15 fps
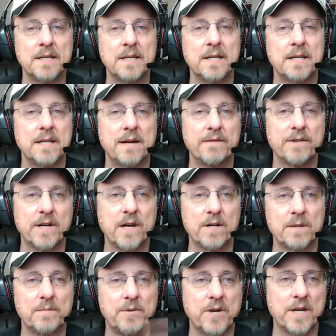that if you go to
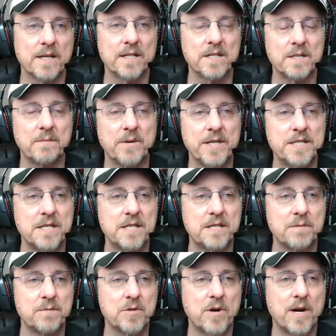the blog, there's a place to
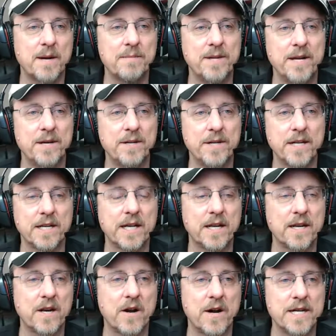subscribe there. You can get
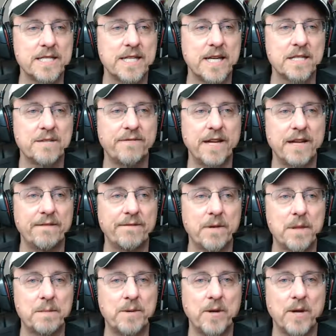an RSS feed from
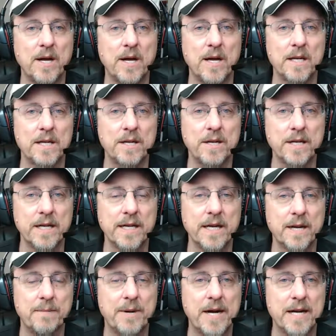the blog. You can
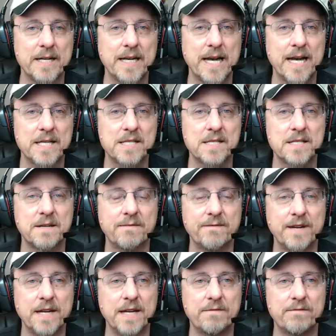get a podcast
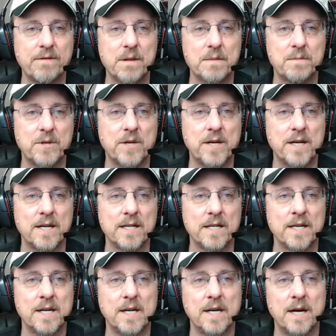feed from the blog,
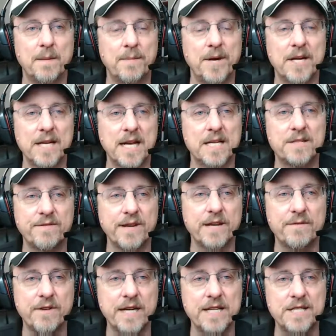a podcast feed
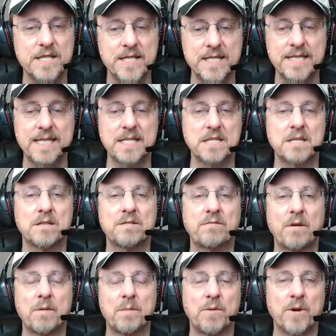for each of the seasons
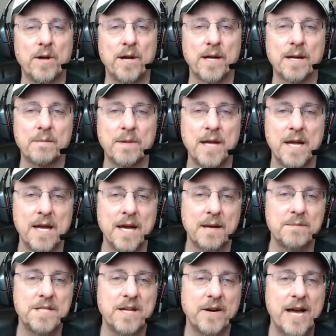from the blog. I'm
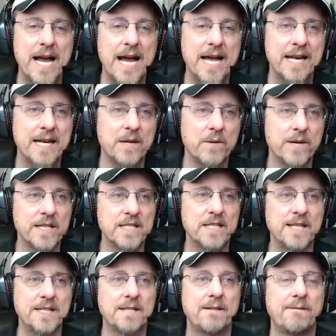still adding, we're in
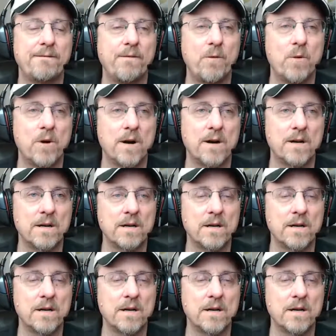season 4